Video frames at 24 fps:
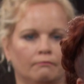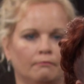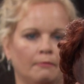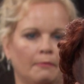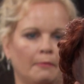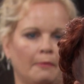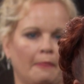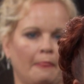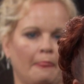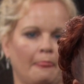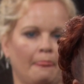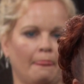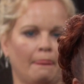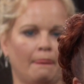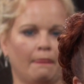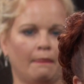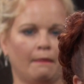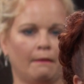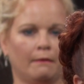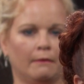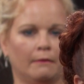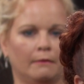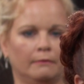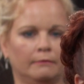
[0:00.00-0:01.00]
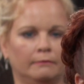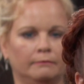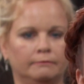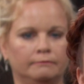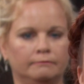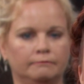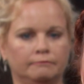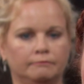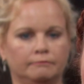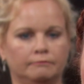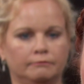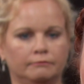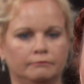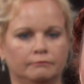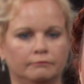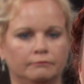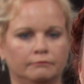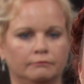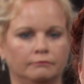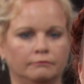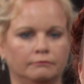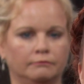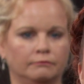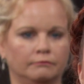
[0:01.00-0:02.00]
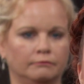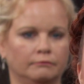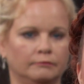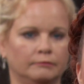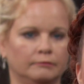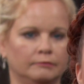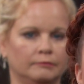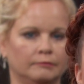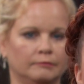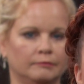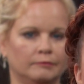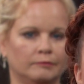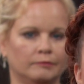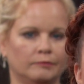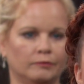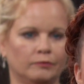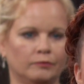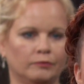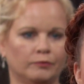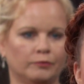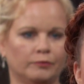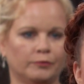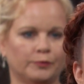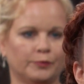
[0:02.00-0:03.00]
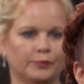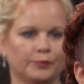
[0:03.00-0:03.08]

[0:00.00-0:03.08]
This person isn't speaking.